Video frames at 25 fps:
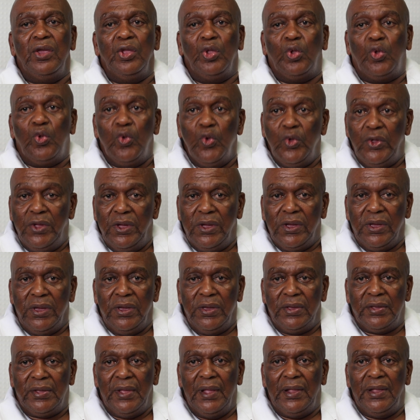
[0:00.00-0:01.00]
including
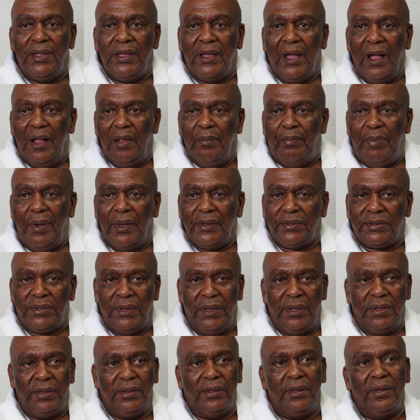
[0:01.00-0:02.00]
he's the legal
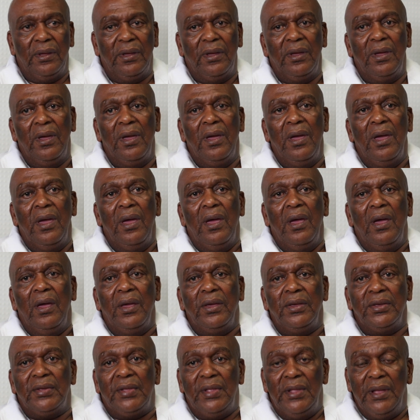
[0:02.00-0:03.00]
person.
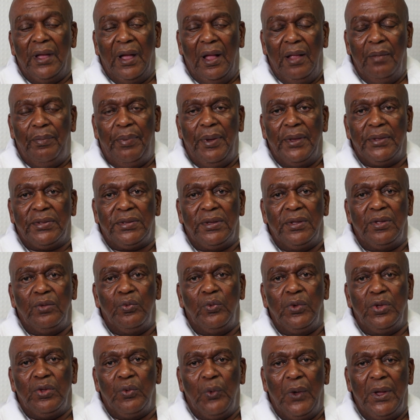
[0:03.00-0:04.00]
His legal
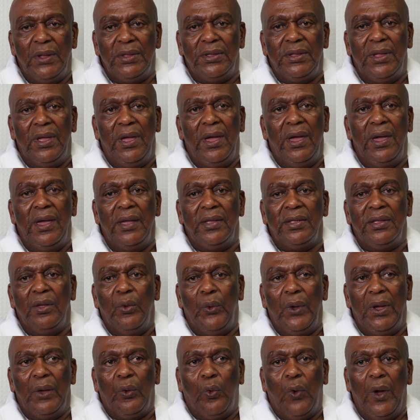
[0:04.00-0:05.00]
person. We went there and
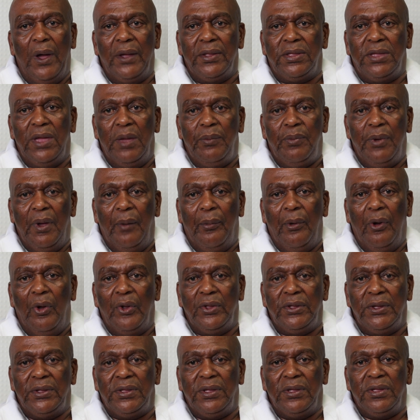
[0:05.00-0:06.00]
they were quite happy
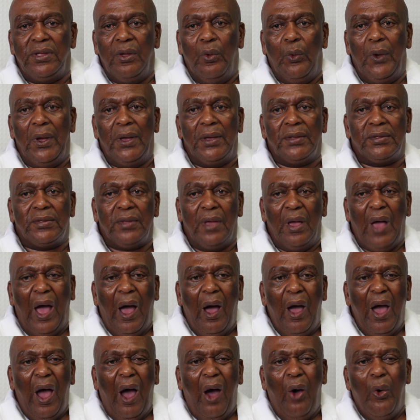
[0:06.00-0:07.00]
about it.
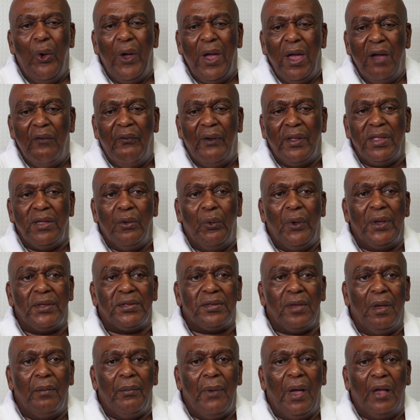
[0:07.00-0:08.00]
However, there
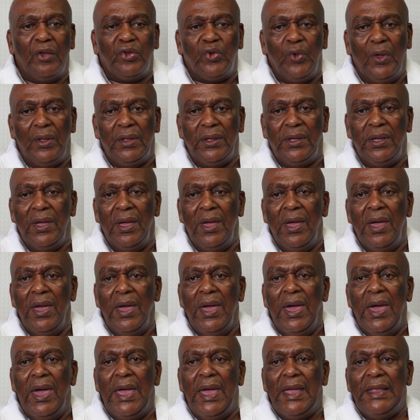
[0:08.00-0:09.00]
was some actually
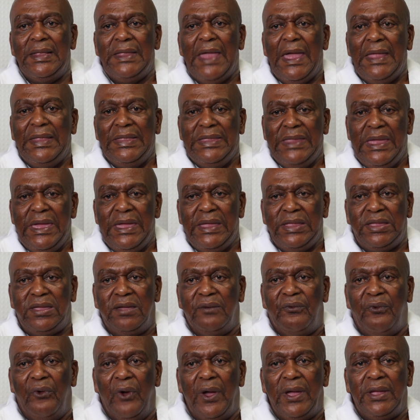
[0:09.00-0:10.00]
a
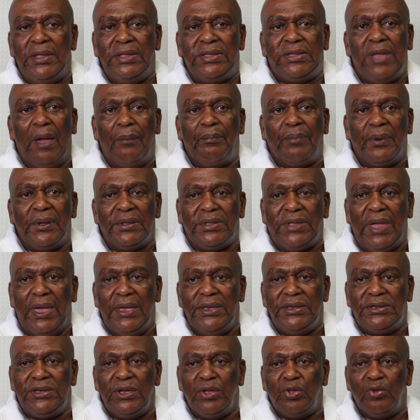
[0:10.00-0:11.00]
need for
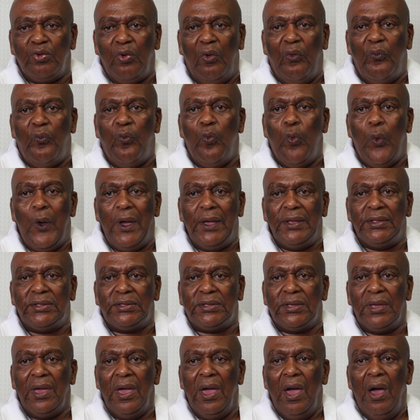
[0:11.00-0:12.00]
interpretation of
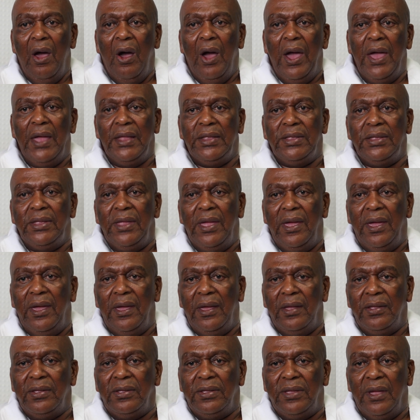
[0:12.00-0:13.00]
words and
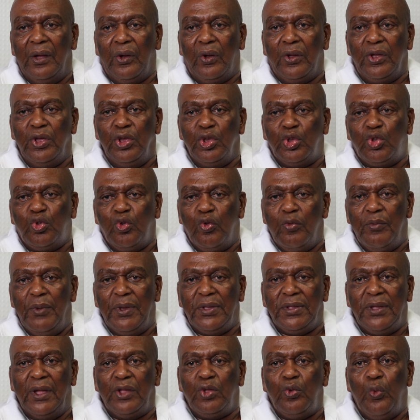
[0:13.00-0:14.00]
the
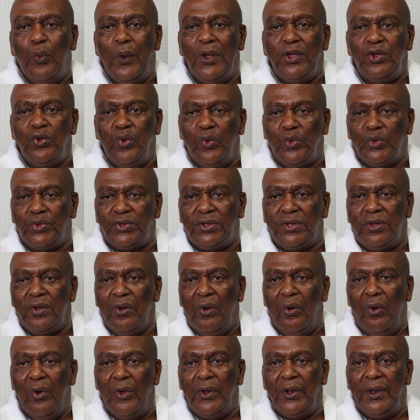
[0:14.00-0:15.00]
instrument that were used
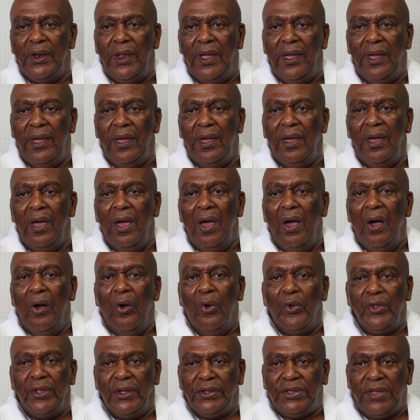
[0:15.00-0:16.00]
on
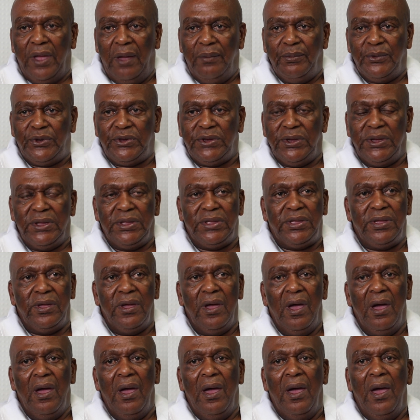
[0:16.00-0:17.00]
the term sheet.
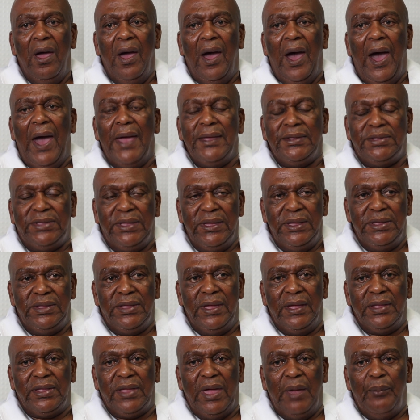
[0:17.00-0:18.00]
I
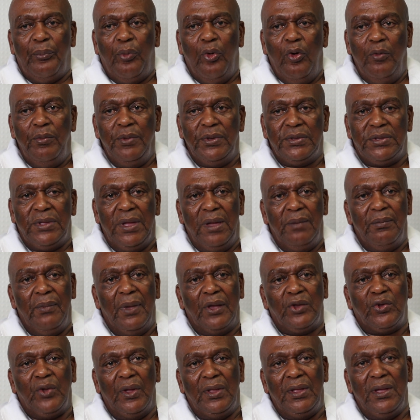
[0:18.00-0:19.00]
did that. I promised
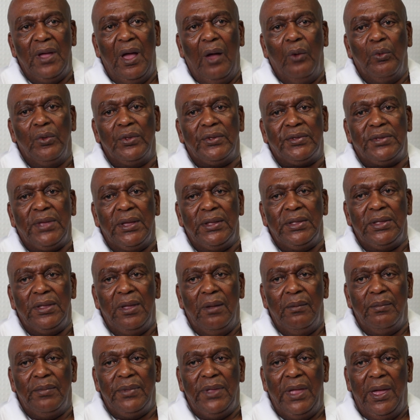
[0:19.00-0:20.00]
them actually I would
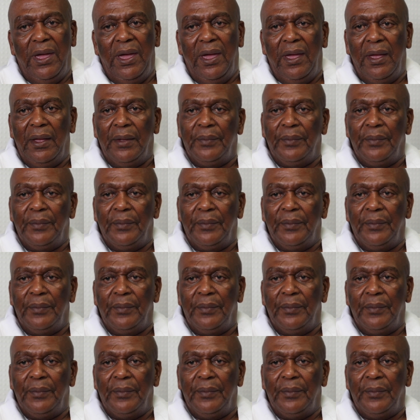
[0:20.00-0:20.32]
send them